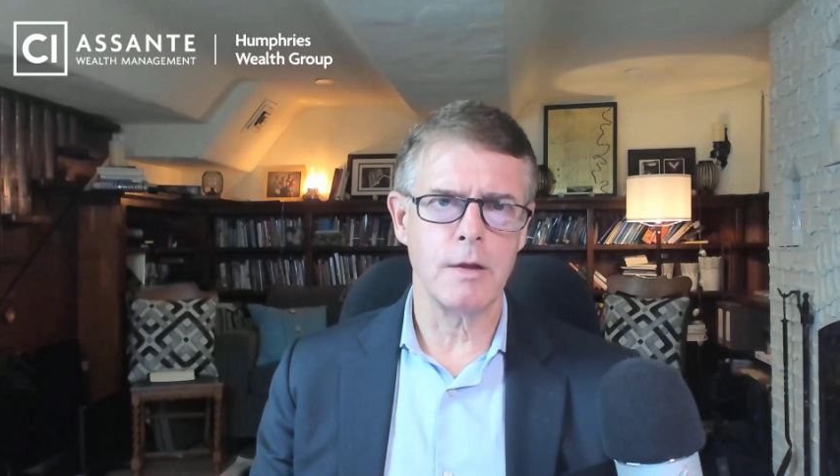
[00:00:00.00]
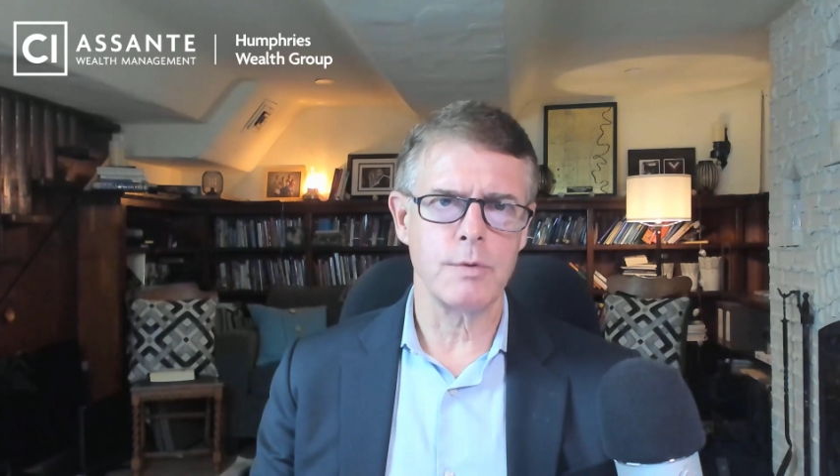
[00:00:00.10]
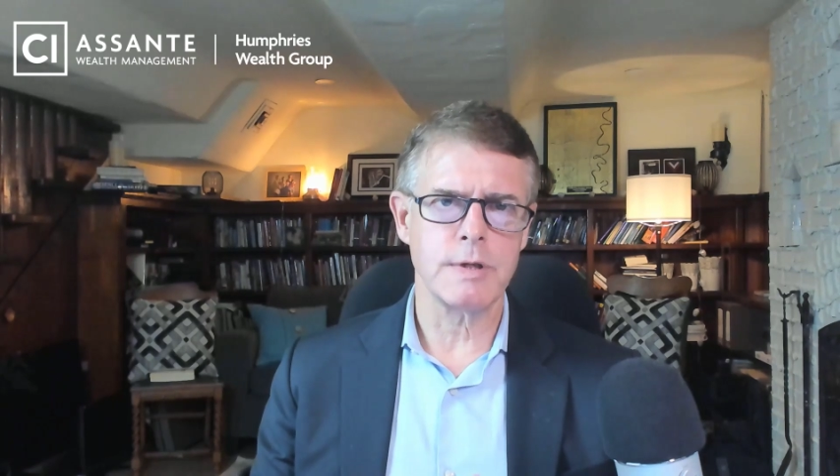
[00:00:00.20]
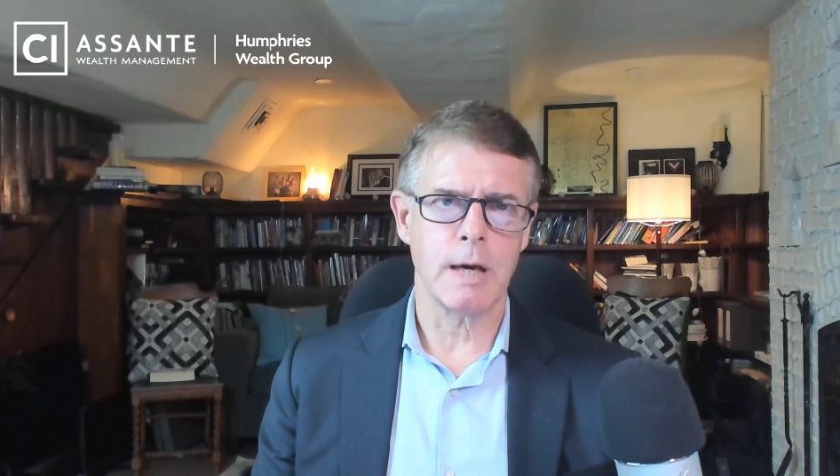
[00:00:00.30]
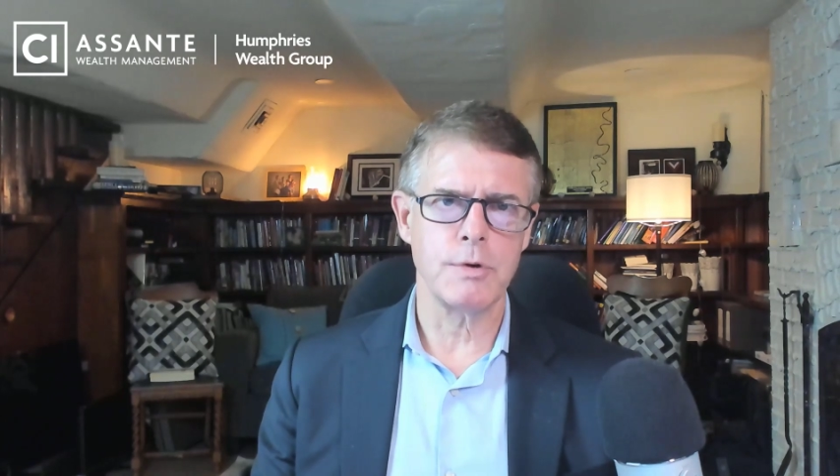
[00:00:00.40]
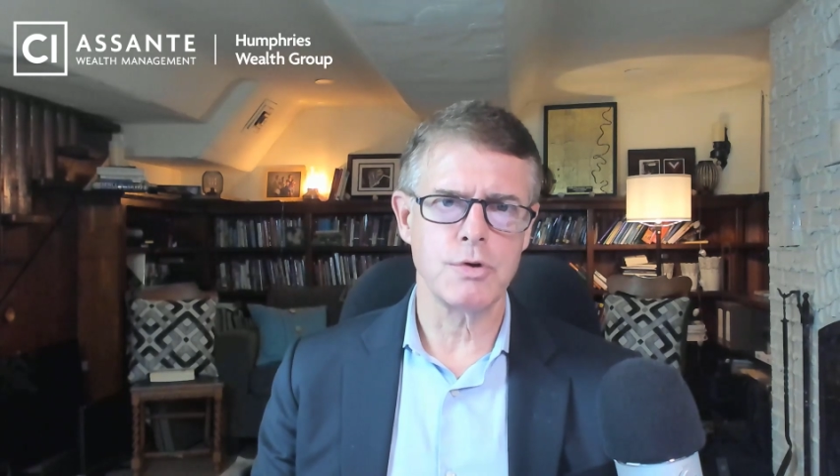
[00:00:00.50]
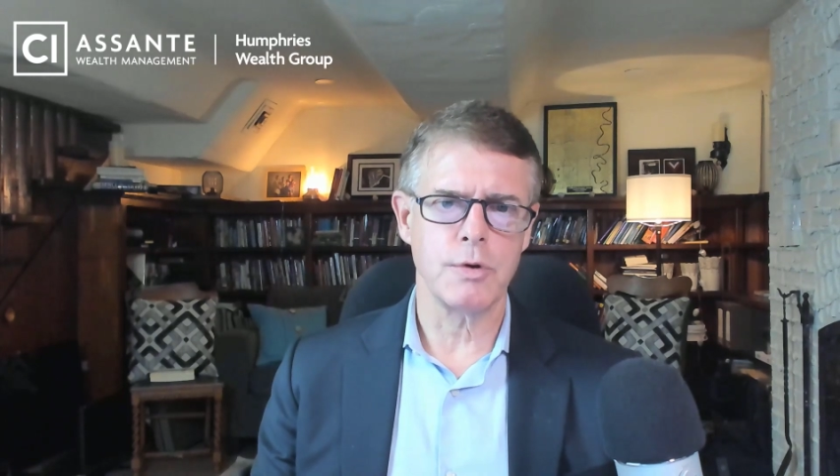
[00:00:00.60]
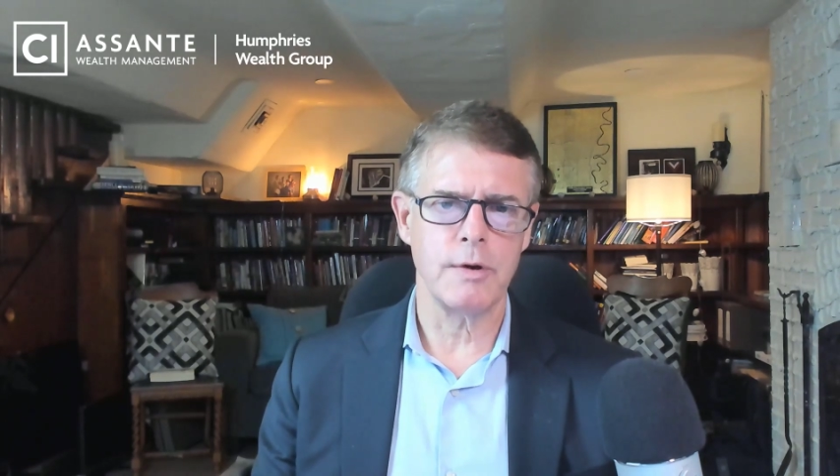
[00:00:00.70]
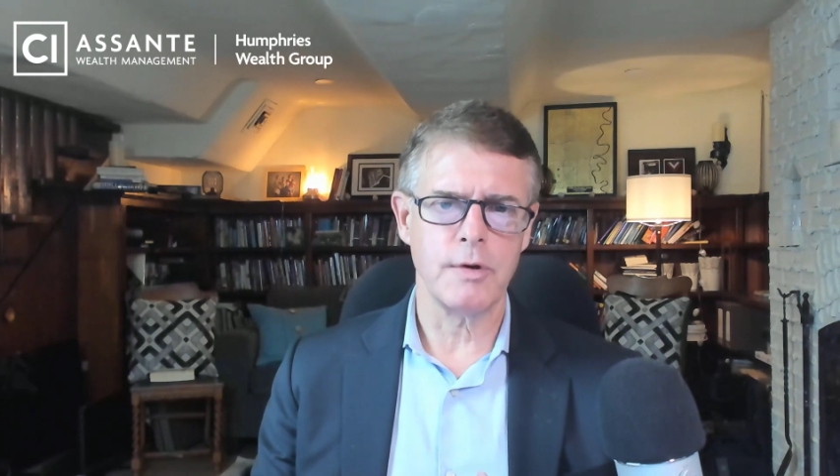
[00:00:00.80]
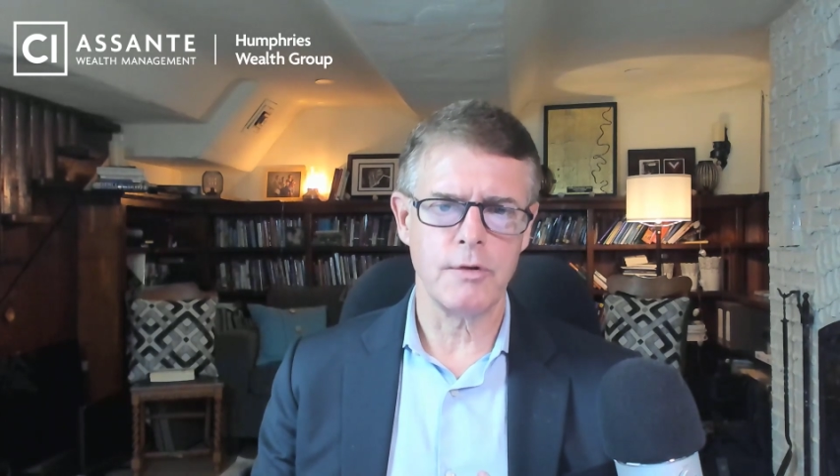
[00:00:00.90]
the retirement
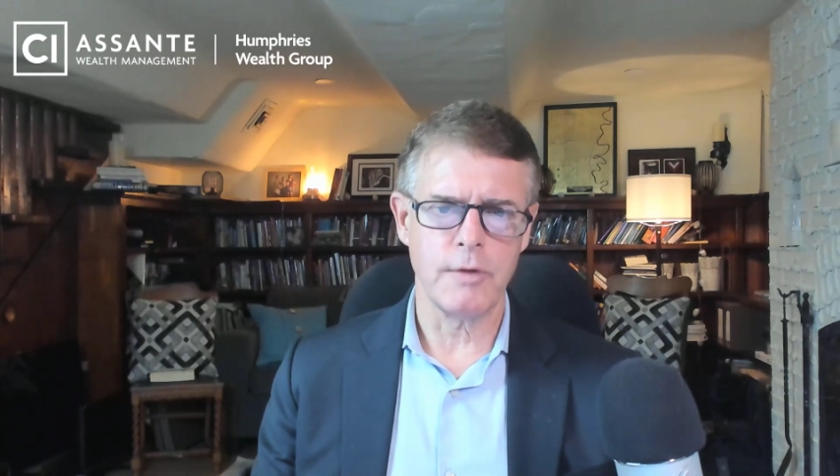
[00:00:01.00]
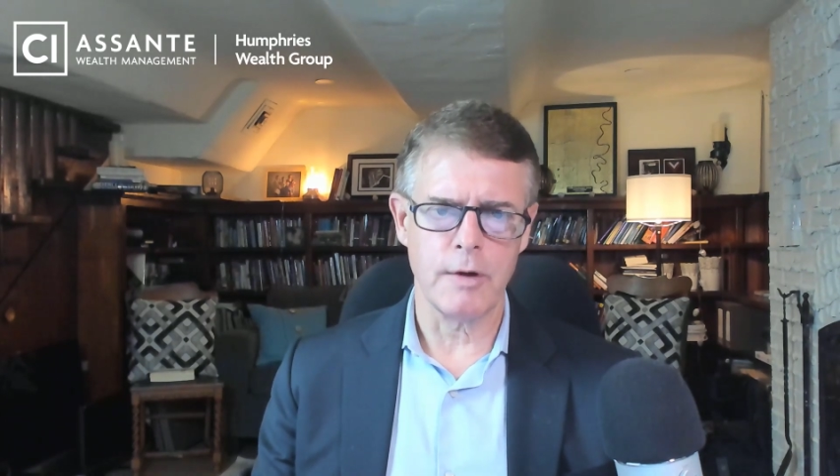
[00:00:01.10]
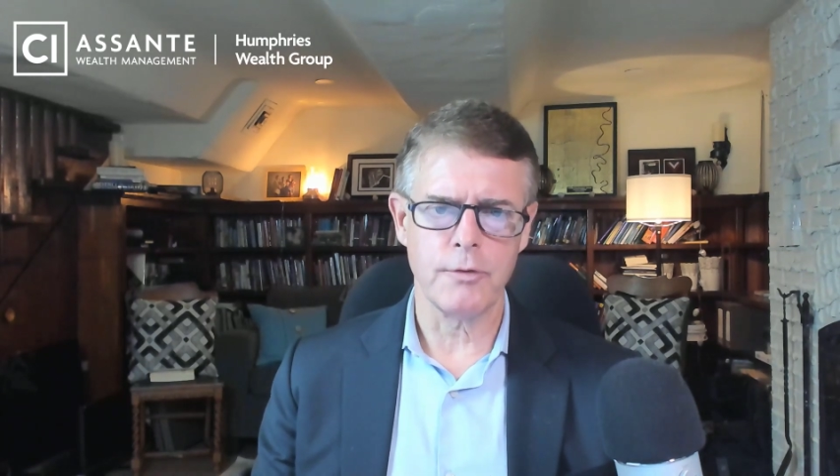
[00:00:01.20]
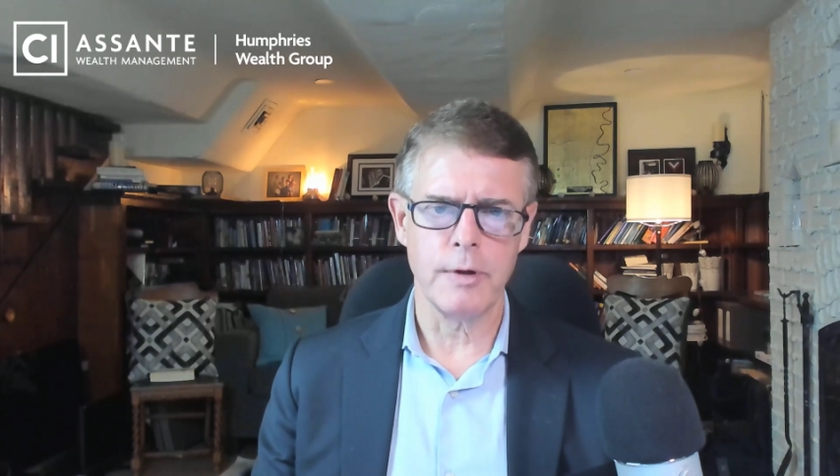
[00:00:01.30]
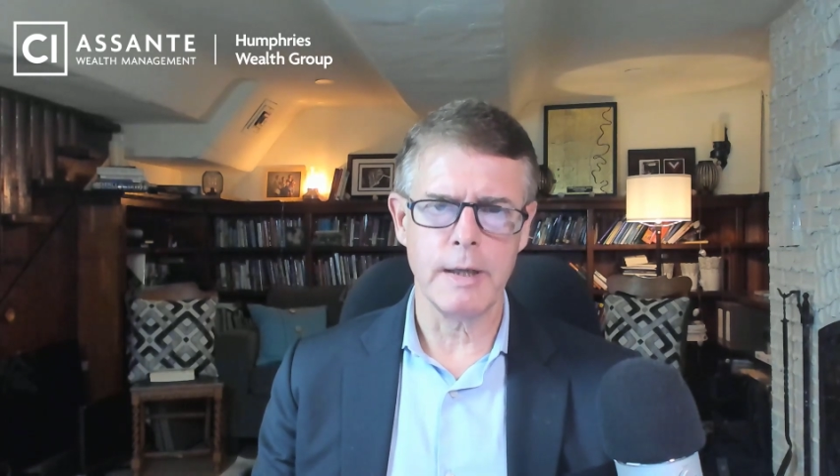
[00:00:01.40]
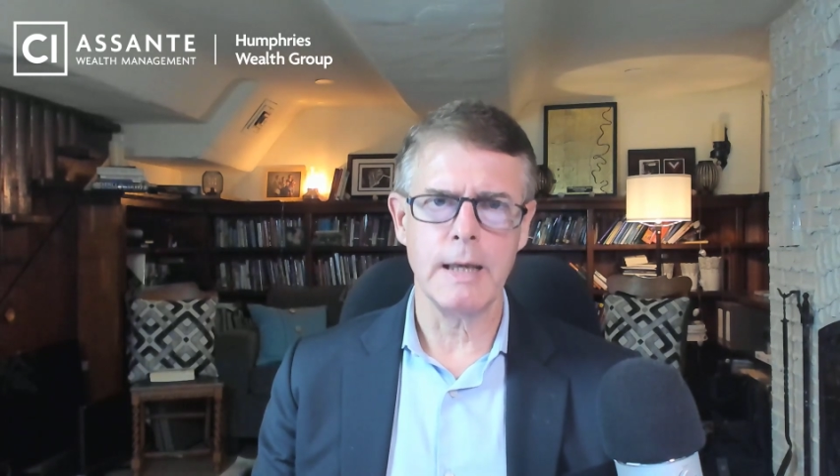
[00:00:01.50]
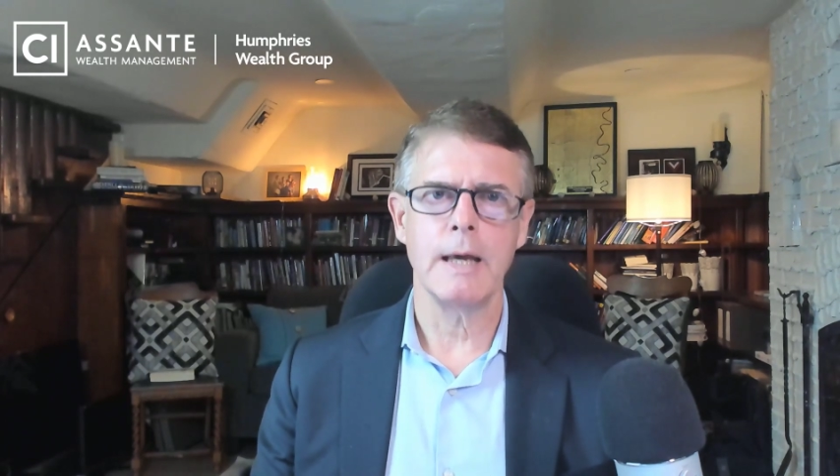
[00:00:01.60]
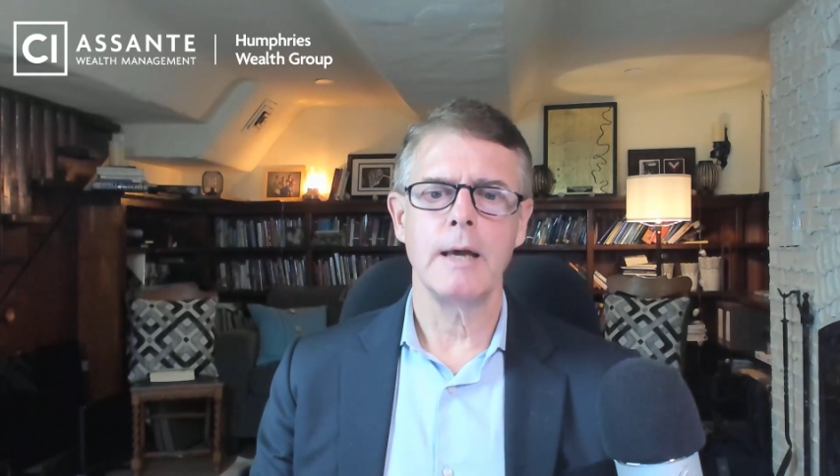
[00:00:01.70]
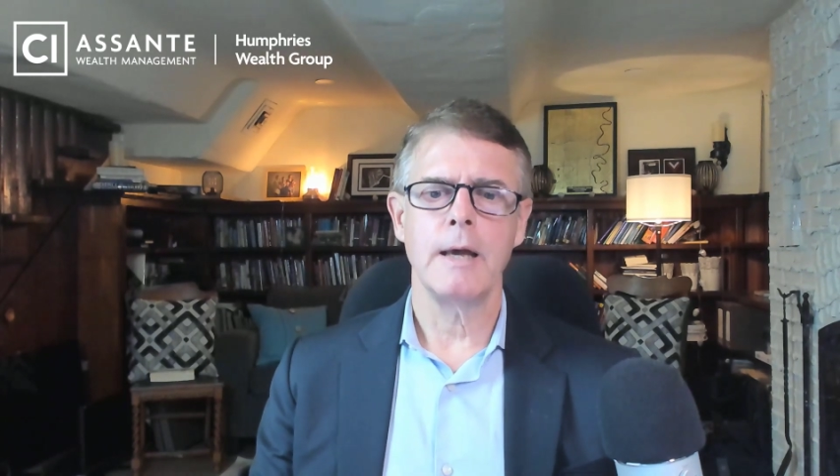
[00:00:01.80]
journey successfully